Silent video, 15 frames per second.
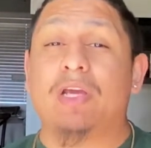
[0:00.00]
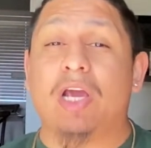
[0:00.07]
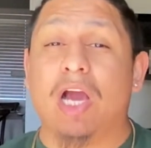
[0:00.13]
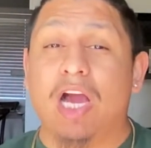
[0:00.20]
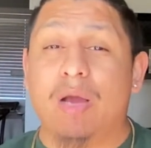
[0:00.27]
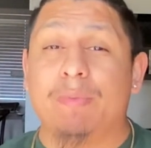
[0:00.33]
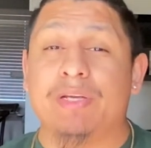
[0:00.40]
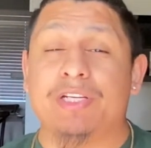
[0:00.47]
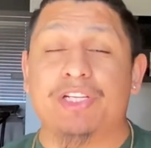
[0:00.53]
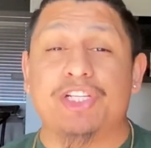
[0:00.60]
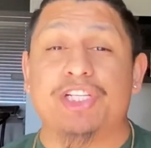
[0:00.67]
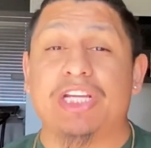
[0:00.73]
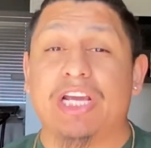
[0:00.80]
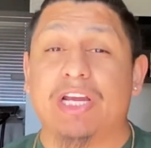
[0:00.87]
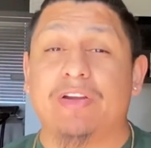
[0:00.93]
comment,
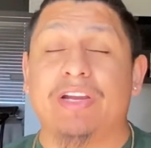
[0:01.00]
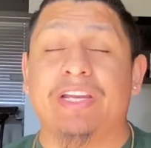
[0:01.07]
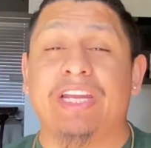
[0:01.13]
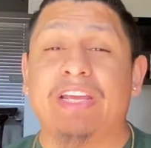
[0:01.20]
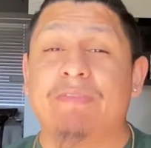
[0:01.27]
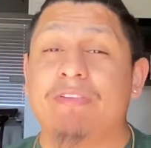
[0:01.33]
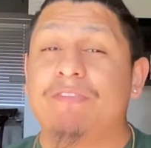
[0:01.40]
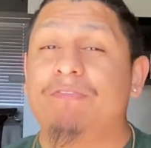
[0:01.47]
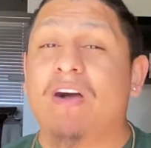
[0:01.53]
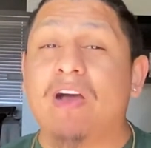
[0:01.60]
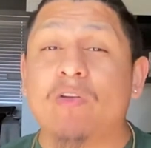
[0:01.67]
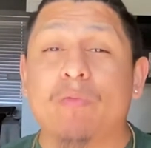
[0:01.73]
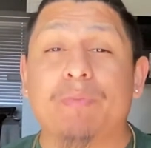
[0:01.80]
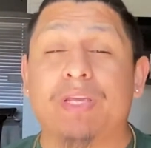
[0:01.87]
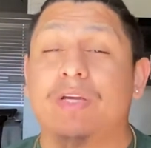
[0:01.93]
share, and even
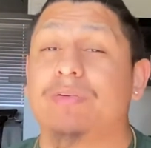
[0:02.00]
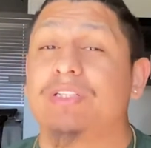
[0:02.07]
follow me